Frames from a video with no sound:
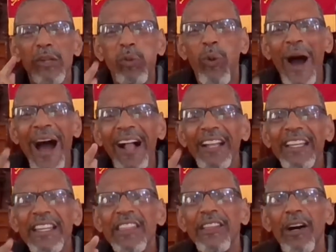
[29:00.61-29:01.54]
while he
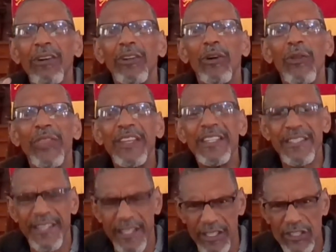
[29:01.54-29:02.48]
thought on these
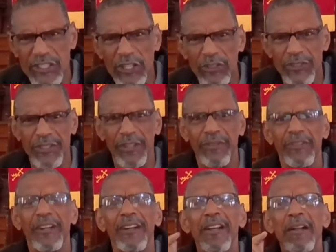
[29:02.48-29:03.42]
things, Joseph,
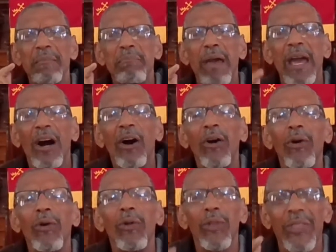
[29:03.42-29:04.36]

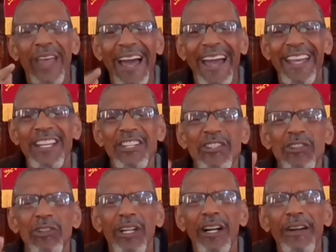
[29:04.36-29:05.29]
behold, the angel
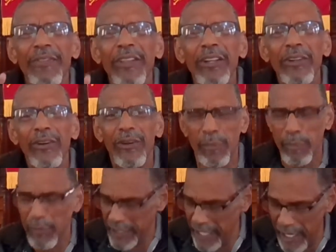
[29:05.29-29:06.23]
of the Lord,
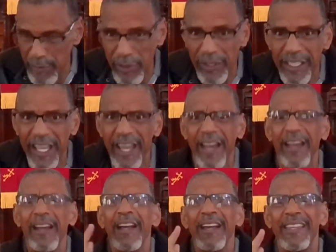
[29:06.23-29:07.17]
Gabriel again,
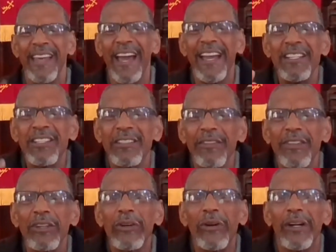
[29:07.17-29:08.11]
the angel of the
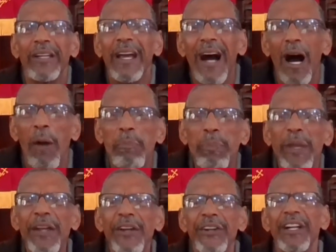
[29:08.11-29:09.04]
Lord
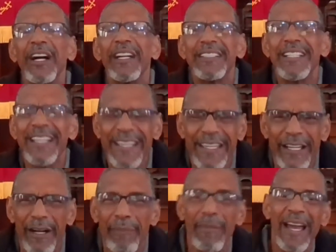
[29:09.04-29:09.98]
appeared unto him
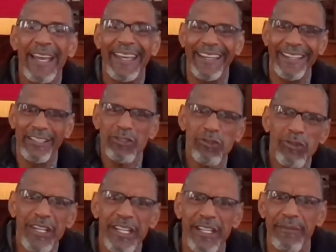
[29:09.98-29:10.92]
in a
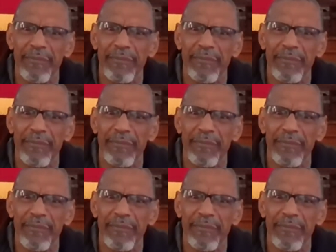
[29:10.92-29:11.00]
dream.